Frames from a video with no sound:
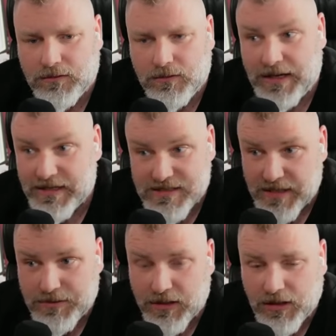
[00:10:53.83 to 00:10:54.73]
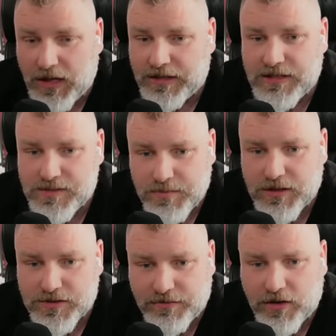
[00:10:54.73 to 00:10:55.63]
And it's stamped on a lot of these
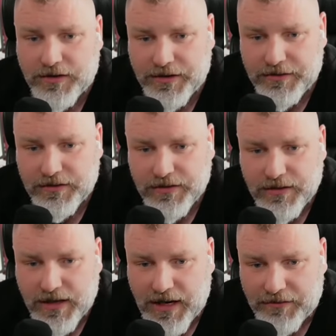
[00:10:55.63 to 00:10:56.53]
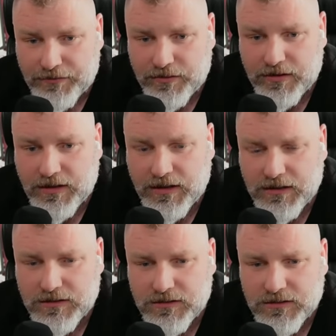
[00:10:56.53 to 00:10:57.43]
players' forehead after today.
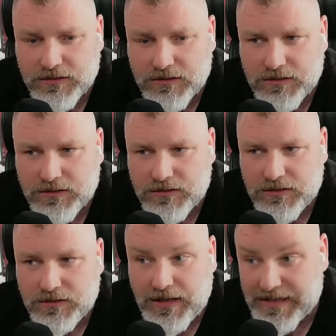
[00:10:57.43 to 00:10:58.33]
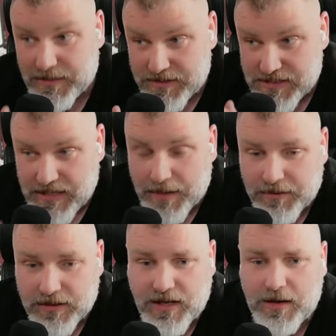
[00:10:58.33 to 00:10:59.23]
And it'll be stamped
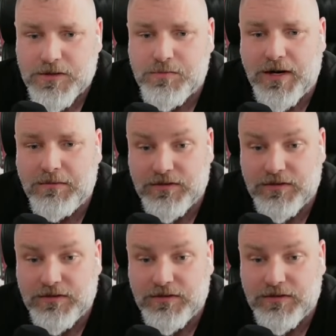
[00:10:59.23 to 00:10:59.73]
on Thomas Bramall's